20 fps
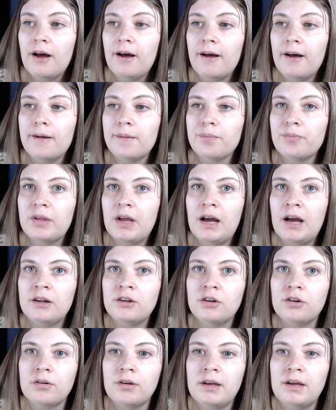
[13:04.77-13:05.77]
Um, and
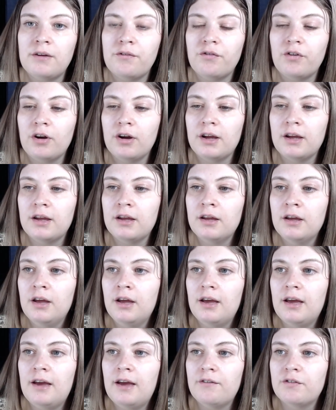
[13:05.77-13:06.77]
you know, if I
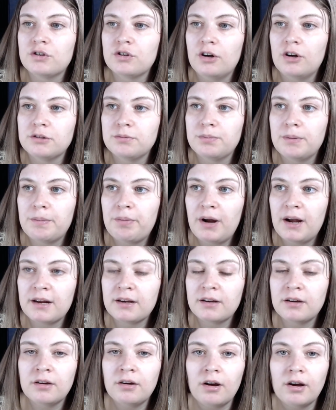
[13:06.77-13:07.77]
ever try to be
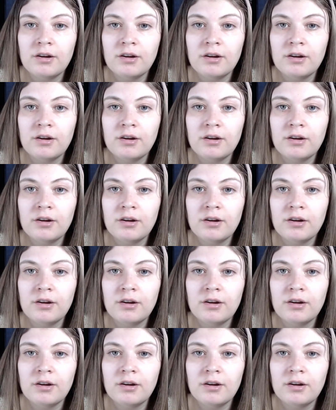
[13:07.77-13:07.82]
pregnant,